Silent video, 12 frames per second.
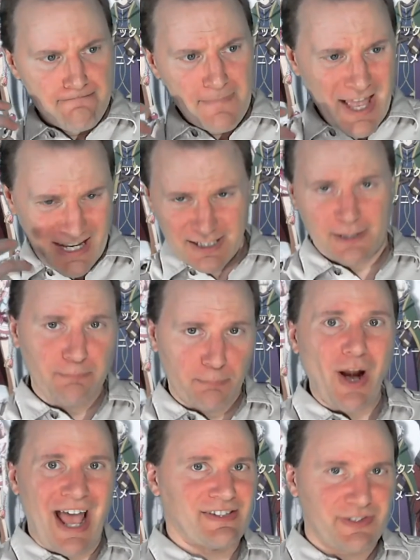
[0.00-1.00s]

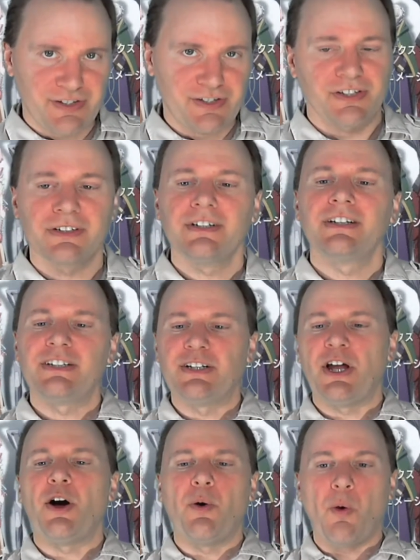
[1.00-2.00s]
expressed, you
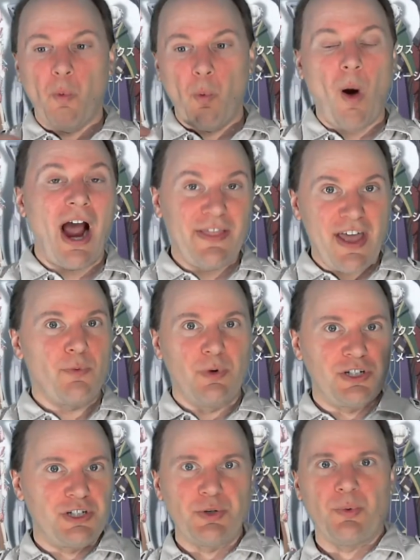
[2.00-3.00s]
know, why they
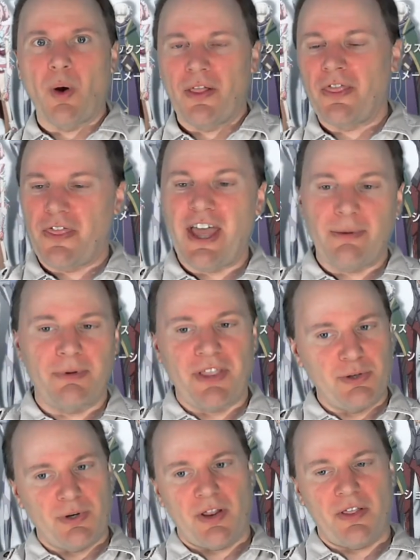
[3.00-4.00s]
would do one thing, but they
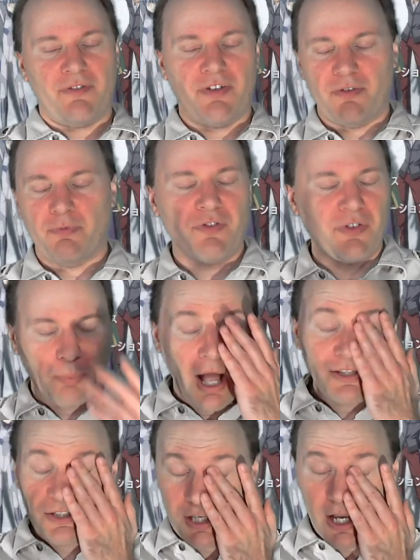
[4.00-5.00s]
do another thing for the
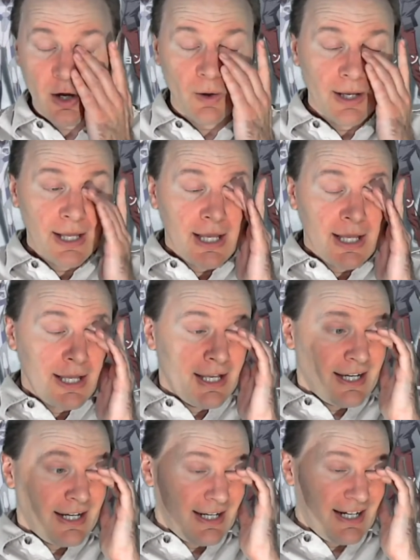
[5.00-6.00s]
plot. So,
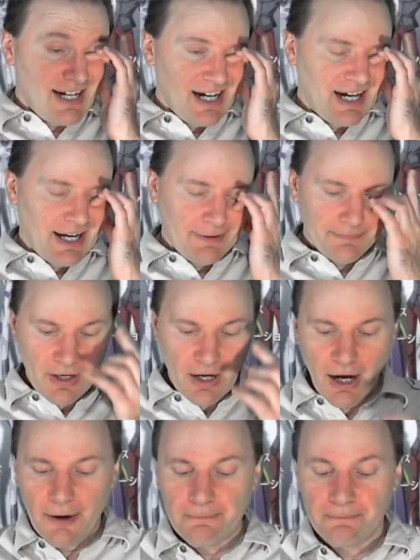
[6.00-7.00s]
I
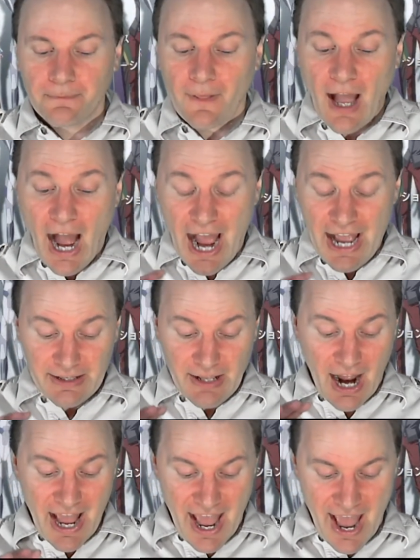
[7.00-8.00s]

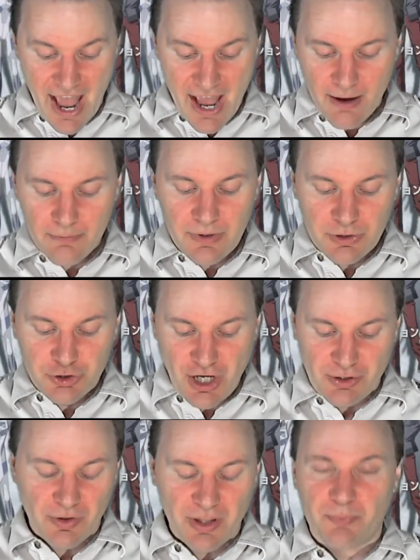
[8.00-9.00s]
am
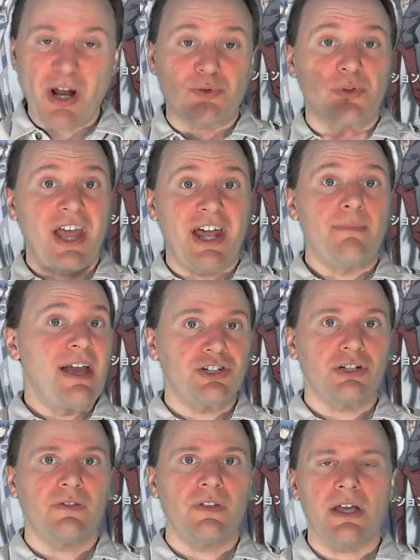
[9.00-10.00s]
generally impressed with the
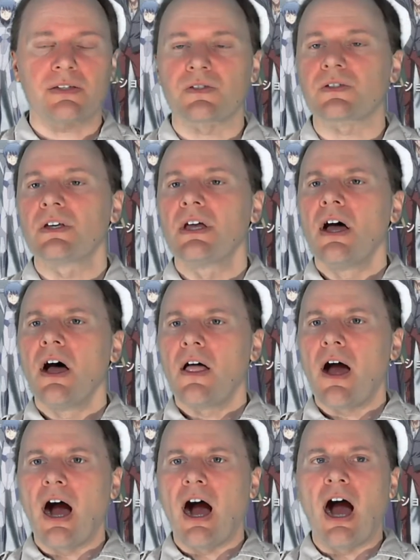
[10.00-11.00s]
animation in this.
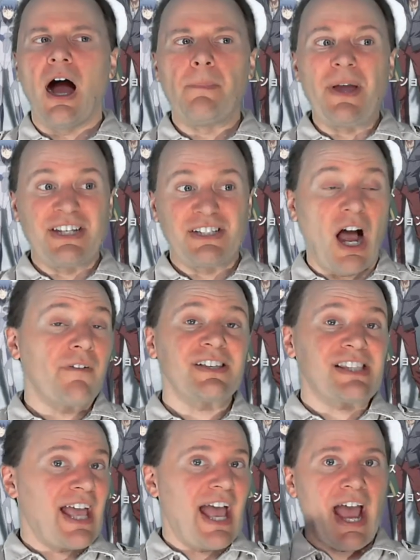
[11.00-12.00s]
It is
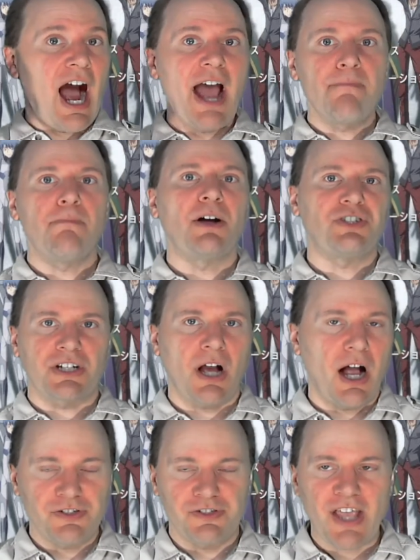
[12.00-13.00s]
obviously a high budget
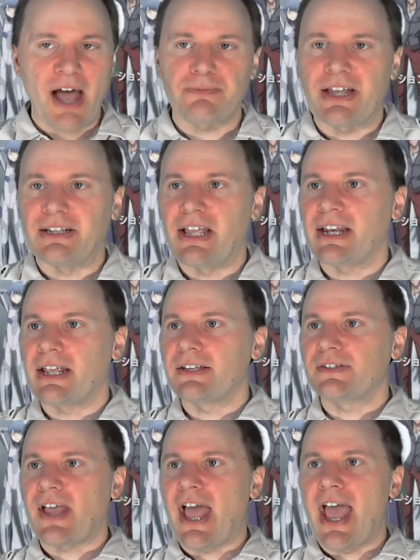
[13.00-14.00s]
concept, and it
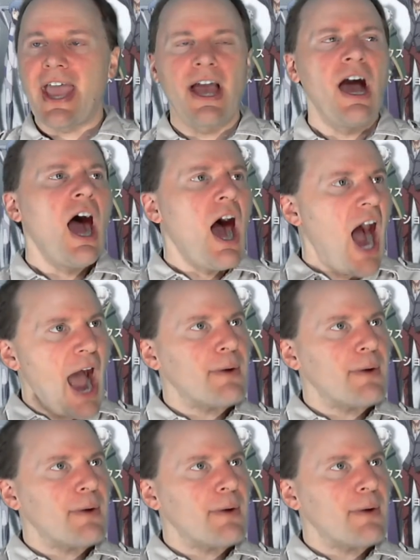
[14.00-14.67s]
is a, I